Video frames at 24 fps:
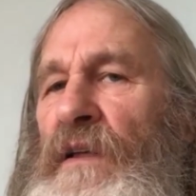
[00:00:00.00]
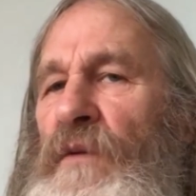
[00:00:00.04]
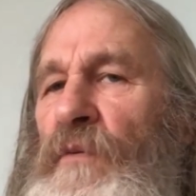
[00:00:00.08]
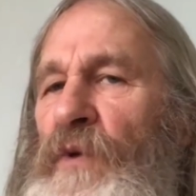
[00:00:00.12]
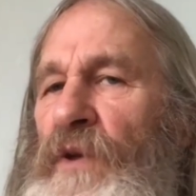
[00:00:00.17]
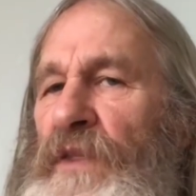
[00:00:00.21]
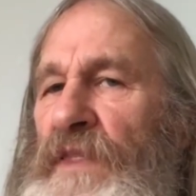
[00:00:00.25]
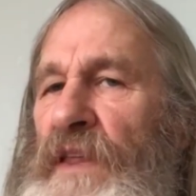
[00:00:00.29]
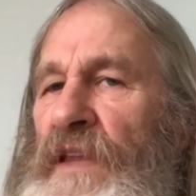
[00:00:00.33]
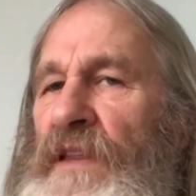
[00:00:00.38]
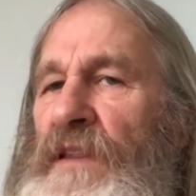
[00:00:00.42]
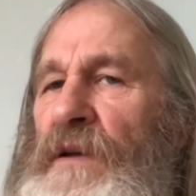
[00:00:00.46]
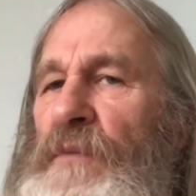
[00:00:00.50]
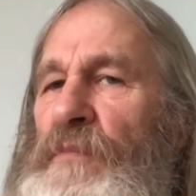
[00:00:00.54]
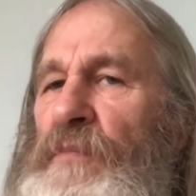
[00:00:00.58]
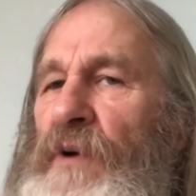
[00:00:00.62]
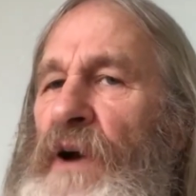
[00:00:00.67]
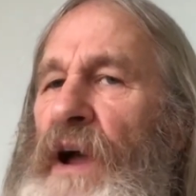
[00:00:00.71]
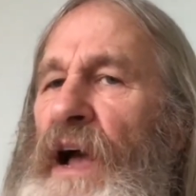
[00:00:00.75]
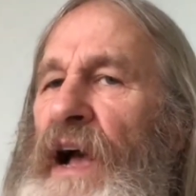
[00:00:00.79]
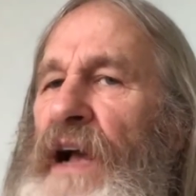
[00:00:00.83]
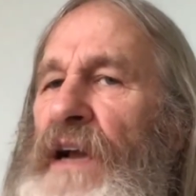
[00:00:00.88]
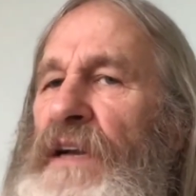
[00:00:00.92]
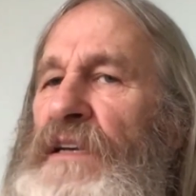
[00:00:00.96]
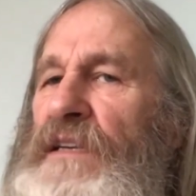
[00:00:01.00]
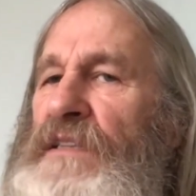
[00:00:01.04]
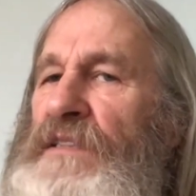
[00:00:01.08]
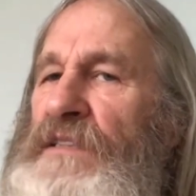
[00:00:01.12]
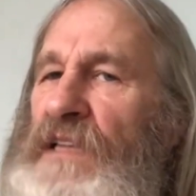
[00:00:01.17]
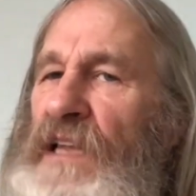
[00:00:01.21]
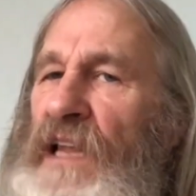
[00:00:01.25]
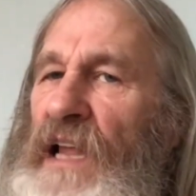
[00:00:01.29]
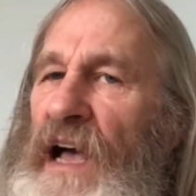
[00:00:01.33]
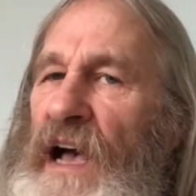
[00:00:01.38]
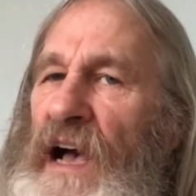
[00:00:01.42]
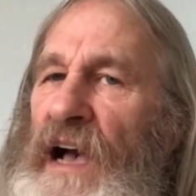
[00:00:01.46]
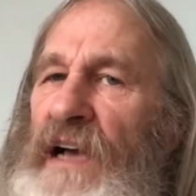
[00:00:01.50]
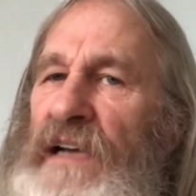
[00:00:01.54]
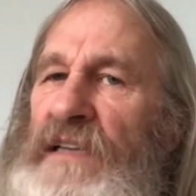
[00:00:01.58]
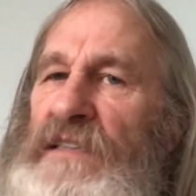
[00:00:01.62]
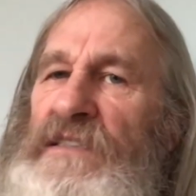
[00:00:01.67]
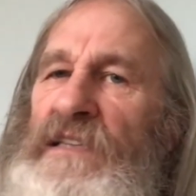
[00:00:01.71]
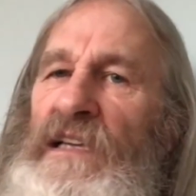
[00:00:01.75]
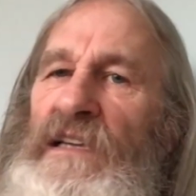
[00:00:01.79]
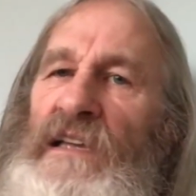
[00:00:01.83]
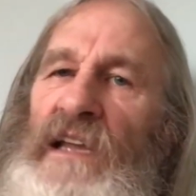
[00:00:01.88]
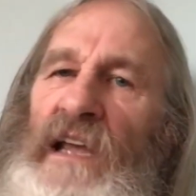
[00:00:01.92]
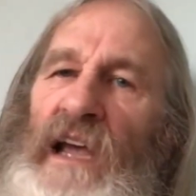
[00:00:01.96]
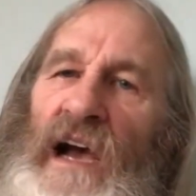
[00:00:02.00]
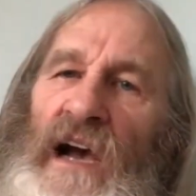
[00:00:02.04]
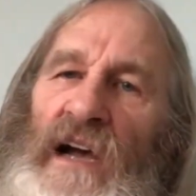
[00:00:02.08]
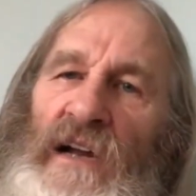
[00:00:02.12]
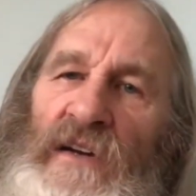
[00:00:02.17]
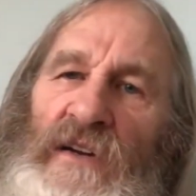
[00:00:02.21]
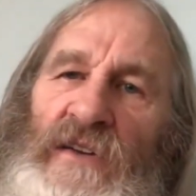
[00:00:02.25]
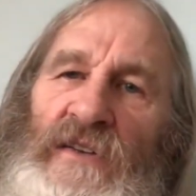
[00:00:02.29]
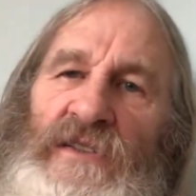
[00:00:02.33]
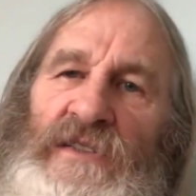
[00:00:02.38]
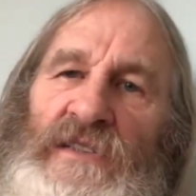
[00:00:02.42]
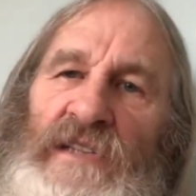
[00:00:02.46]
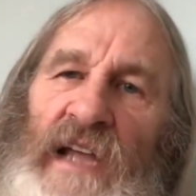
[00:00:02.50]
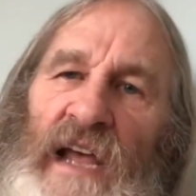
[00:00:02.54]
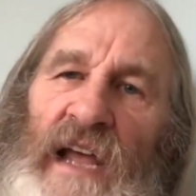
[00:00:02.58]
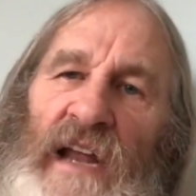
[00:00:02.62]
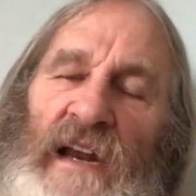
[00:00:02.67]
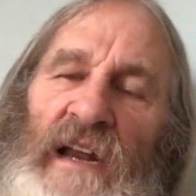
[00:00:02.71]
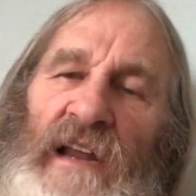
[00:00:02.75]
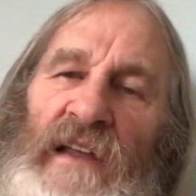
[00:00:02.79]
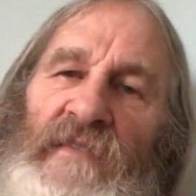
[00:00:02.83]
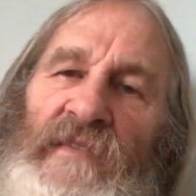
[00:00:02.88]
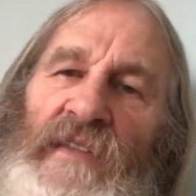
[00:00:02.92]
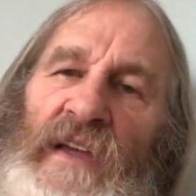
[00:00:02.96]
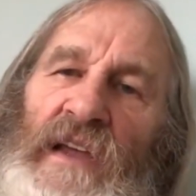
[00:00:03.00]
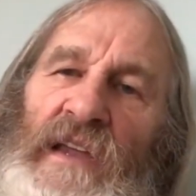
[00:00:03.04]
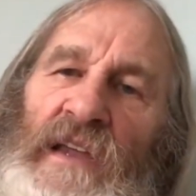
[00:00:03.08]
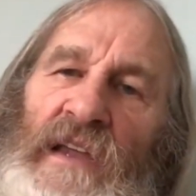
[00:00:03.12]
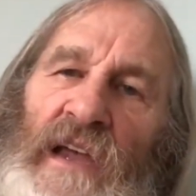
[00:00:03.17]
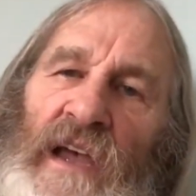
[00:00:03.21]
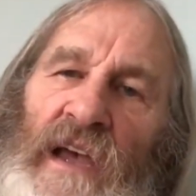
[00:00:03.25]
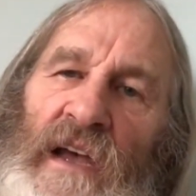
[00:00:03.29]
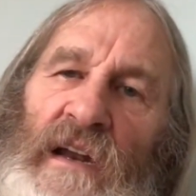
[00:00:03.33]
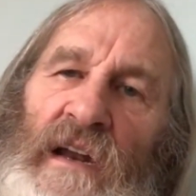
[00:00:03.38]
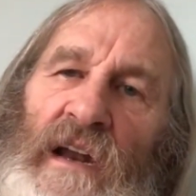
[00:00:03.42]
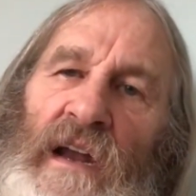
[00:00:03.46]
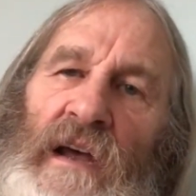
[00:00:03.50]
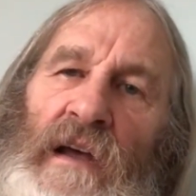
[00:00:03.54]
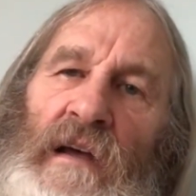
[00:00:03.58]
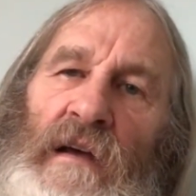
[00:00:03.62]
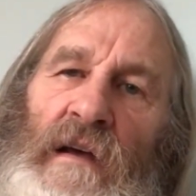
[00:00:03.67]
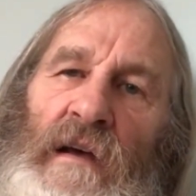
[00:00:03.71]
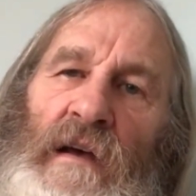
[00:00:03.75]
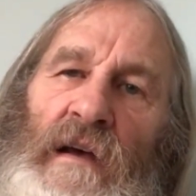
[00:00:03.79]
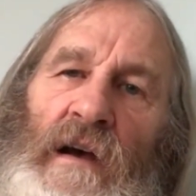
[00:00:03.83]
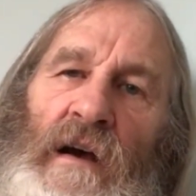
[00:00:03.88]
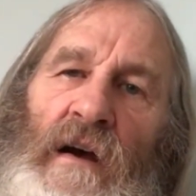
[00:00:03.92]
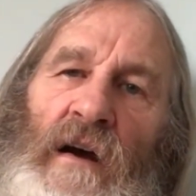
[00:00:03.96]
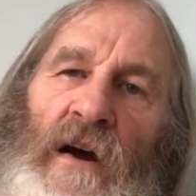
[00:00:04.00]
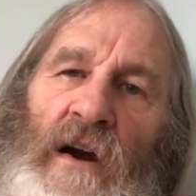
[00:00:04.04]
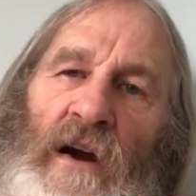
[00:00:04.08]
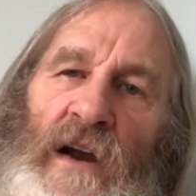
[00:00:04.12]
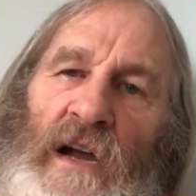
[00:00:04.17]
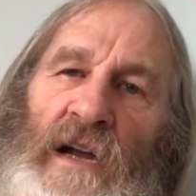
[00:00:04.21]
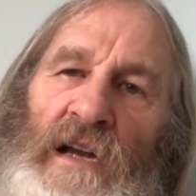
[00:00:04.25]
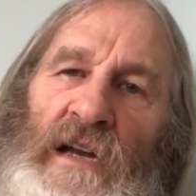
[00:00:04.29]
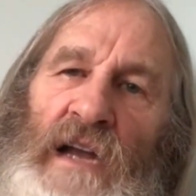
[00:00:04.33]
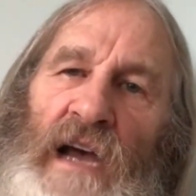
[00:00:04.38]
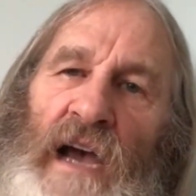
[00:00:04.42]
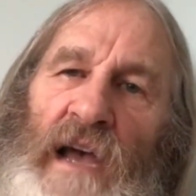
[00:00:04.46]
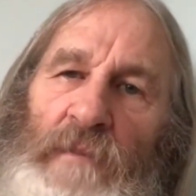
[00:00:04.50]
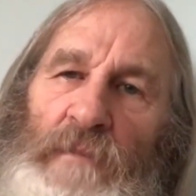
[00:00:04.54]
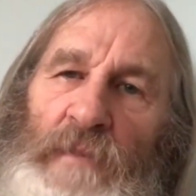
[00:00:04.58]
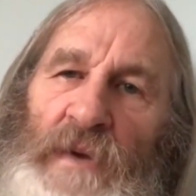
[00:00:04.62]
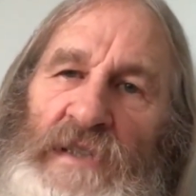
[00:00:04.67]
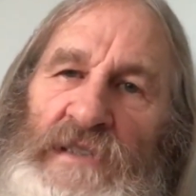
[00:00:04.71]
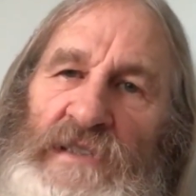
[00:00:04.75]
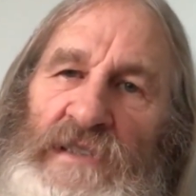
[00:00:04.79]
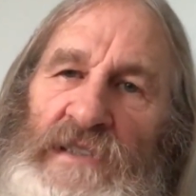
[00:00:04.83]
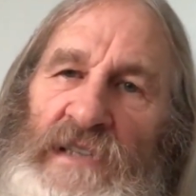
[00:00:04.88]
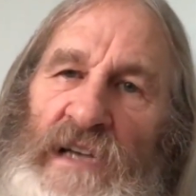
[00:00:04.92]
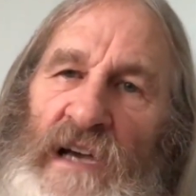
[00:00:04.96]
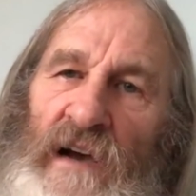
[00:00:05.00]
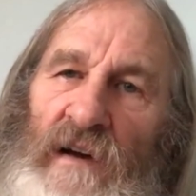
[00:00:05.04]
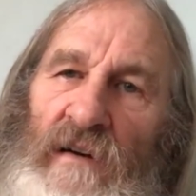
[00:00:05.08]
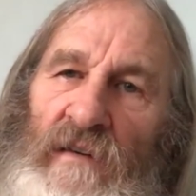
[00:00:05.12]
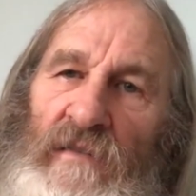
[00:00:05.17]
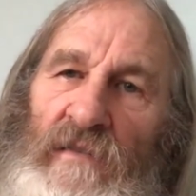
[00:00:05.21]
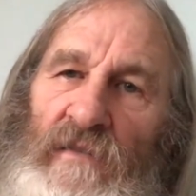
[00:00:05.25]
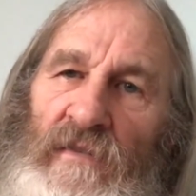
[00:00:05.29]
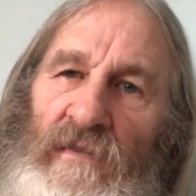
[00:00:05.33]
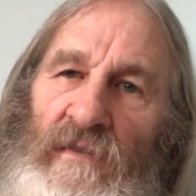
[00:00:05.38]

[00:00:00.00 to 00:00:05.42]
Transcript: within the practice lies in the understanding of the Yin archetype itself.